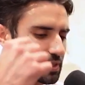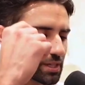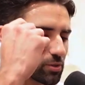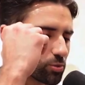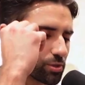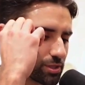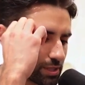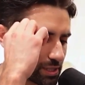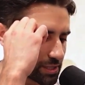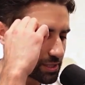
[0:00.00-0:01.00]
it
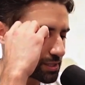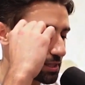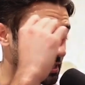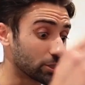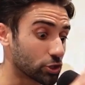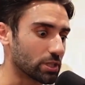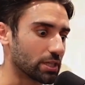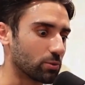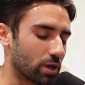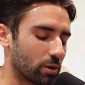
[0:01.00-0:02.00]
was this
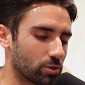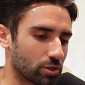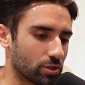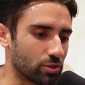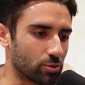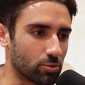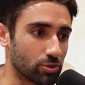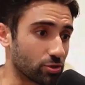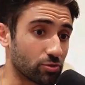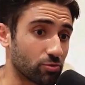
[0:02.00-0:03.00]
initially what I was going to do
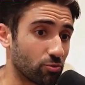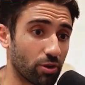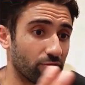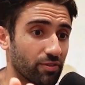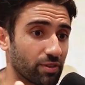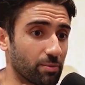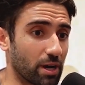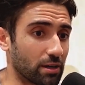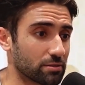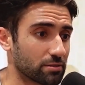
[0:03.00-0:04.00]
was just run 50
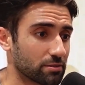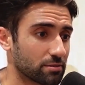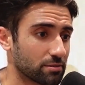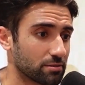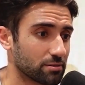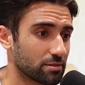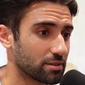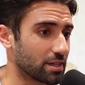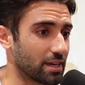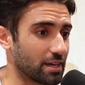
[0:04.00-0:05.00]
miles
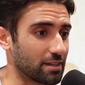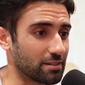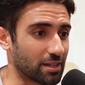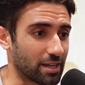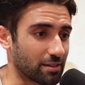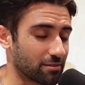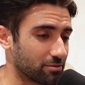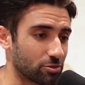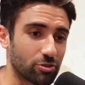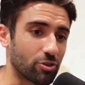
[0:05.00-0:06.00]
and like
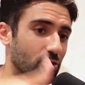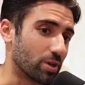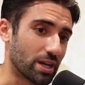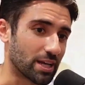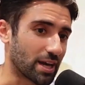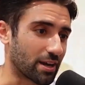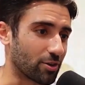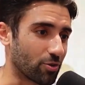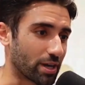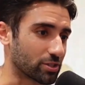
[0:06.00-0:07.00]
just go in any kind of
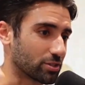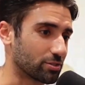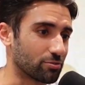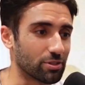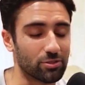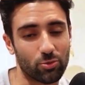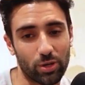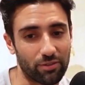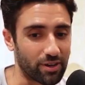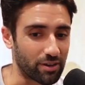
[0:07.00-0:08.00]
direction or run
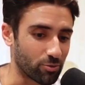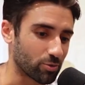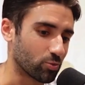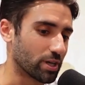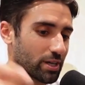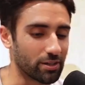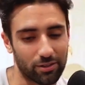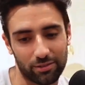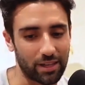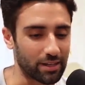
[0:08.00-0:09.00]
25 one way
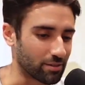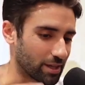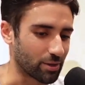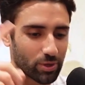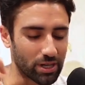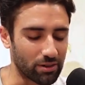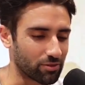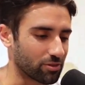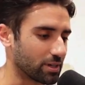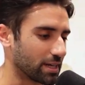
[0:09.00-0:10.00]
or 10, like
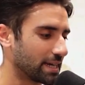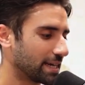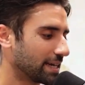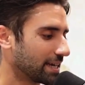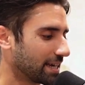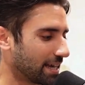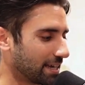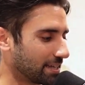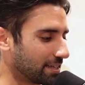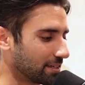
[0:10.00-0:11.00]
whatever.
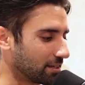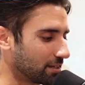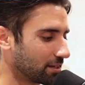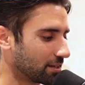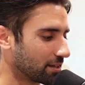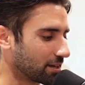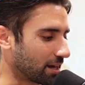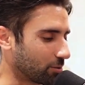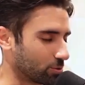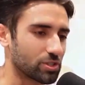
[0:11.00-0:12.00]
And
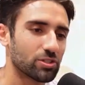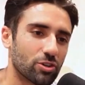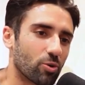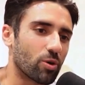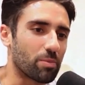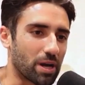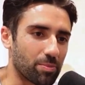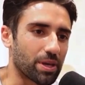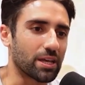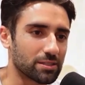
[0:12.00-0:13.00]
I was going to go at my
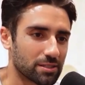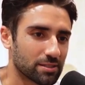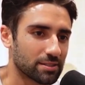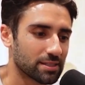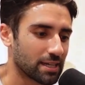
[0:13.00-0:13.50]
pace,